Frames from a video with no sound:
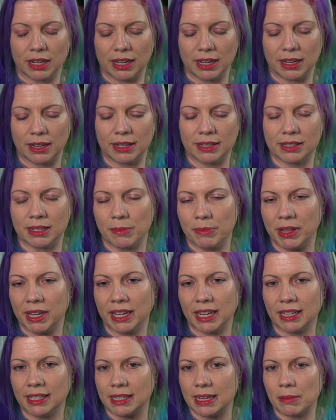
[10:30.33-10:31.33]
something
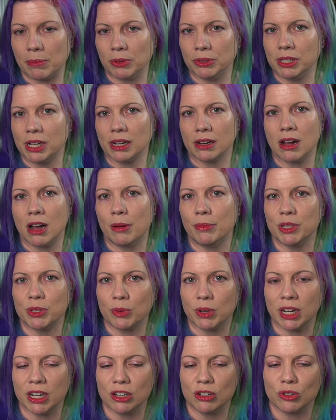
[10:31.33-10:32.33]
example.com is
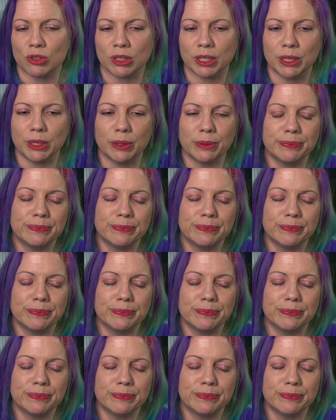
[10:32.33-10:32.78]
what I usually do.